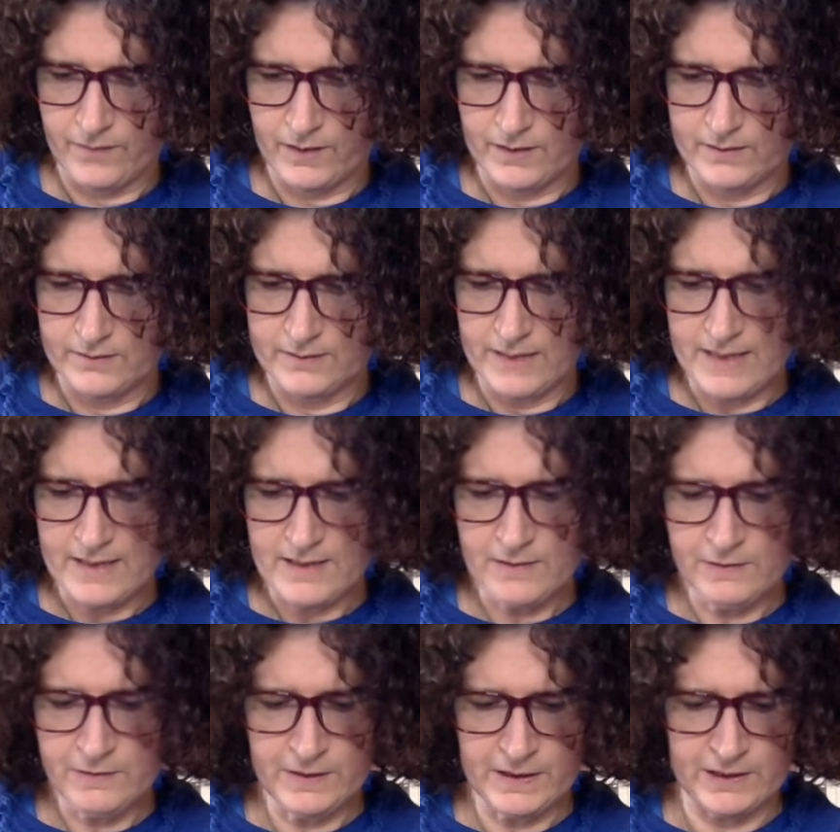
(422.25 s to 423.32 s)
next
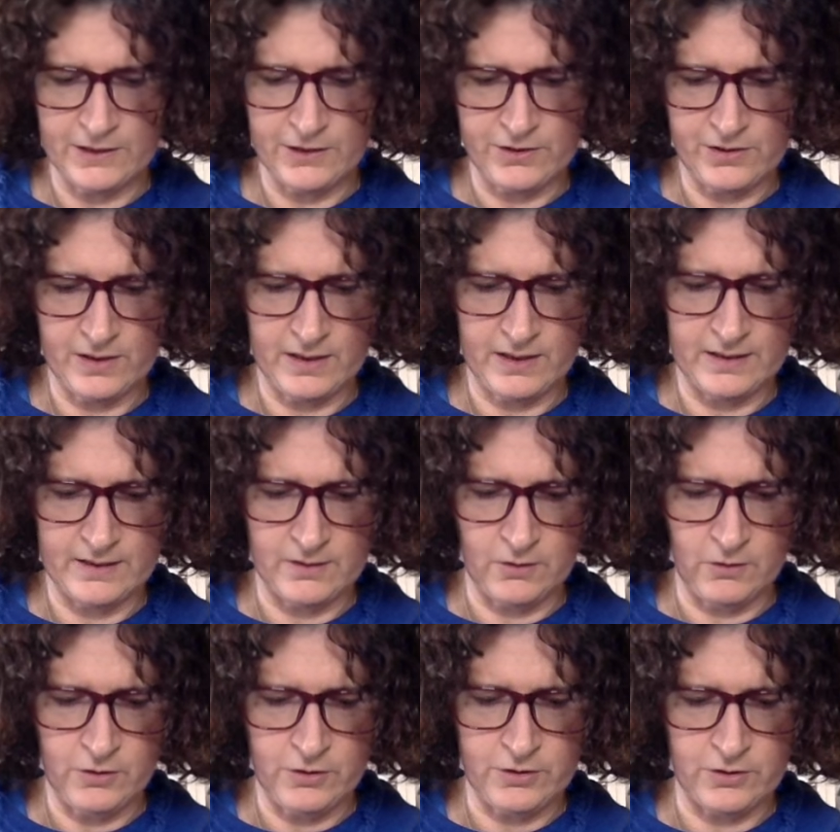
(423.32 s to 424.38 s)
finish is
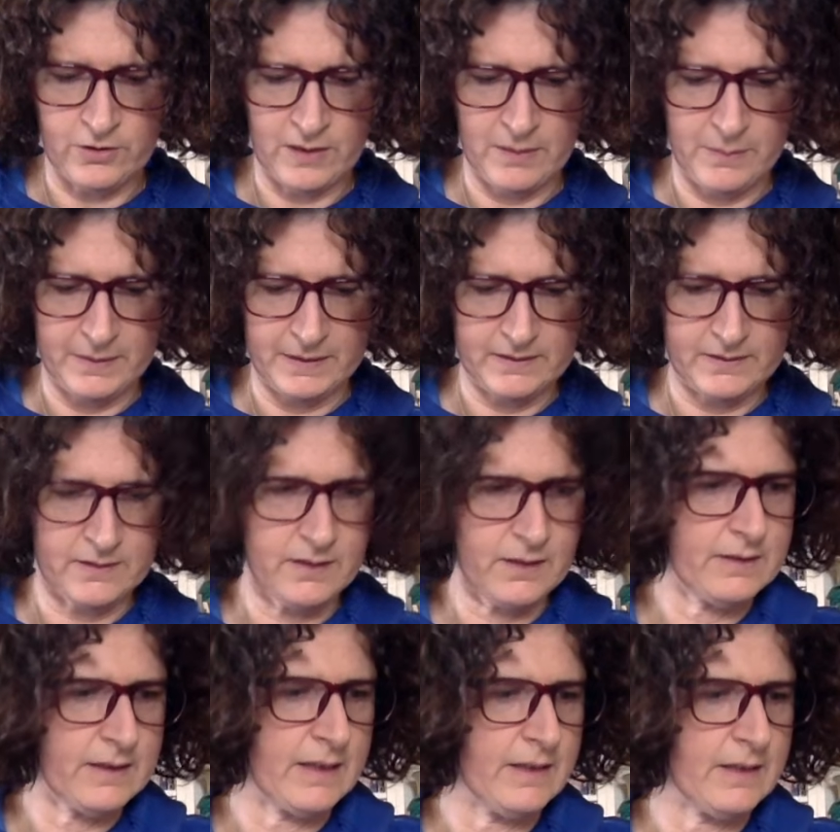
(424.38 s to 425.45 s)
also a piece
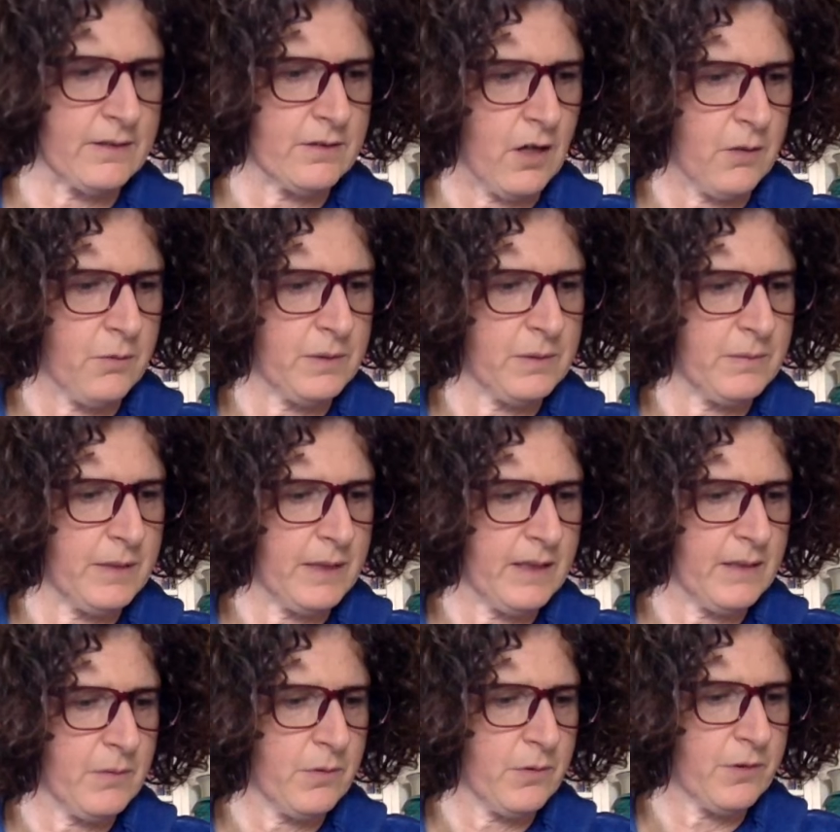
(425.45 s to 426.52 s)
that is not with me
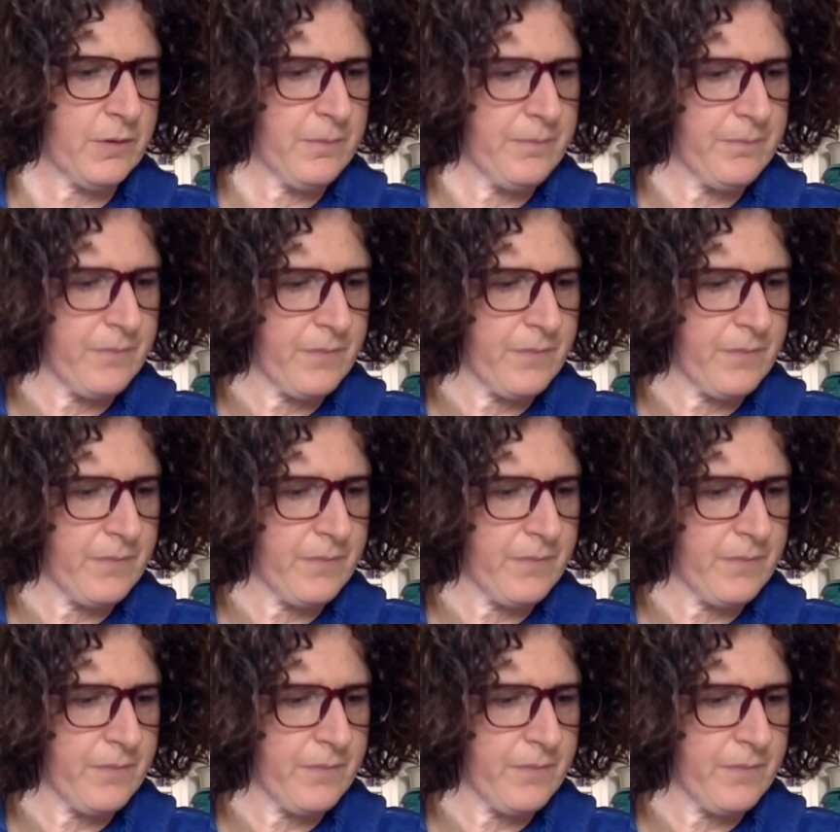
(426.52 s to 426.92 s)
anymore.